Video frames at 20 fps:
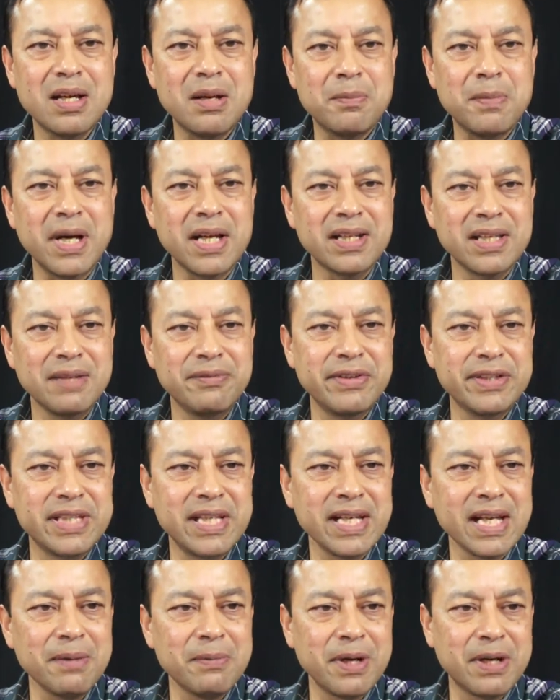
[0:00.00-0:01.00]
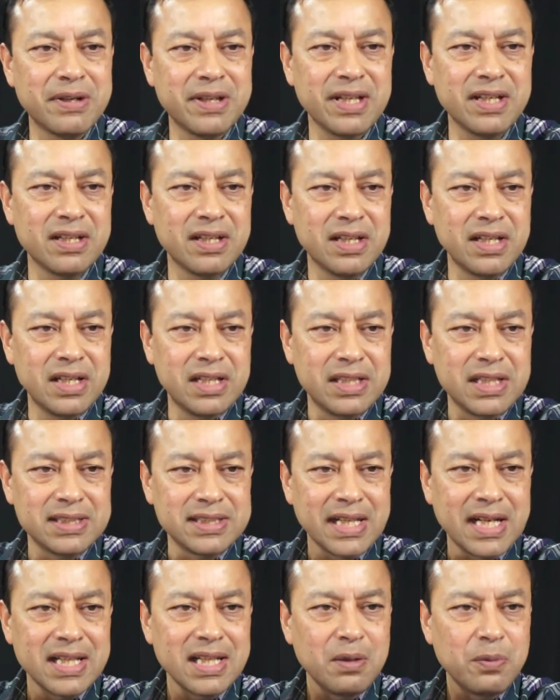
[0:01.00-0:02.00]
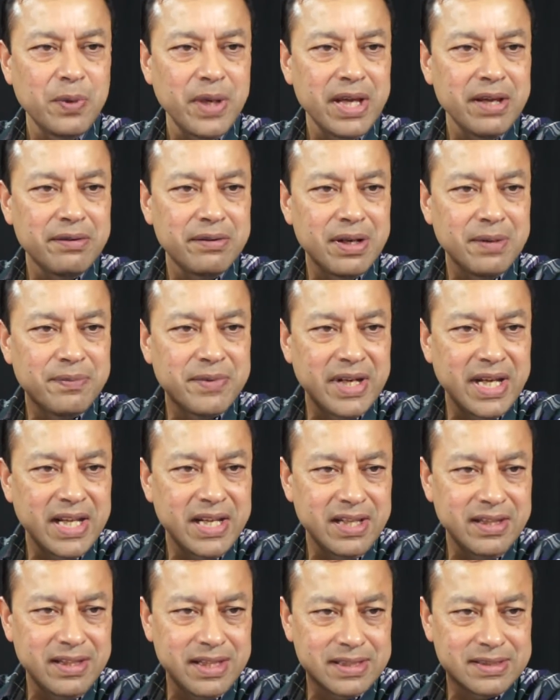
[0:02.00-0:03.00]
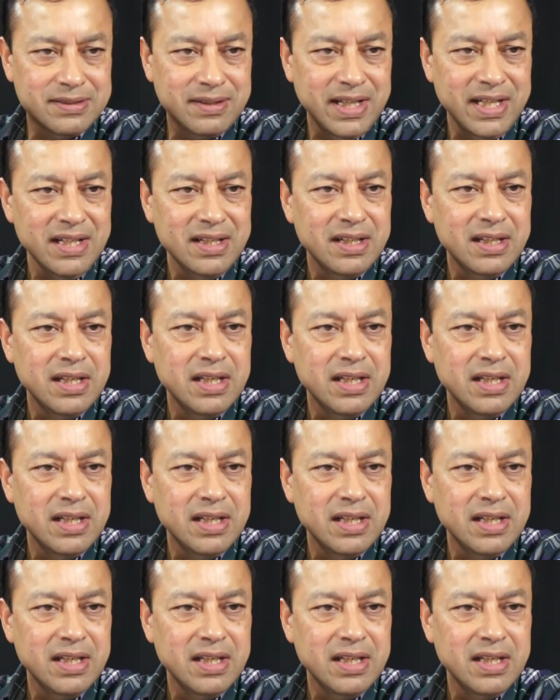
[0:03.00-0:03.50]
But if you think about it, there's another way you could have created this, right?